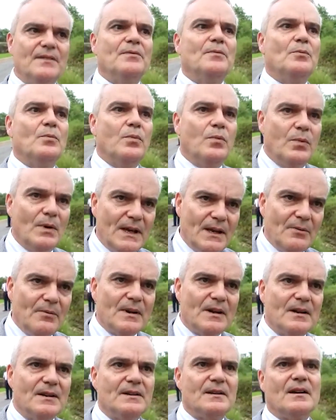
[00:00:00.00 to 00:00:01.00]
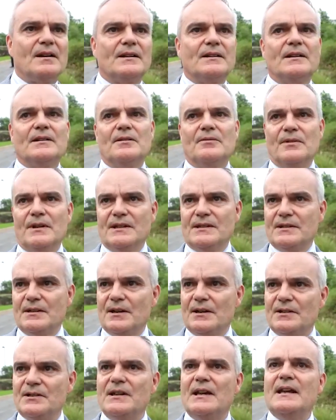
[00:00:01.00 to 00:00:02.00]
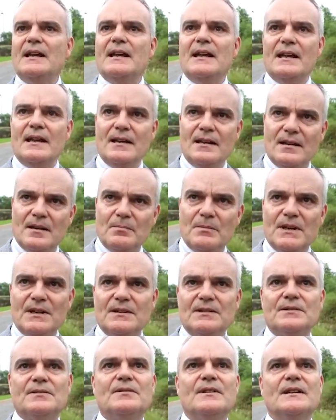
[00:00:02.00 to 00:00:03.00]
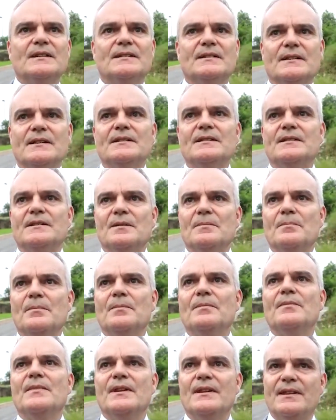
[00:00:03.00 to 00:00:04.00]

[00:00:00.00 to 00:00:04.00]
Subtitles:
If we were conducting the research in the ministry's system,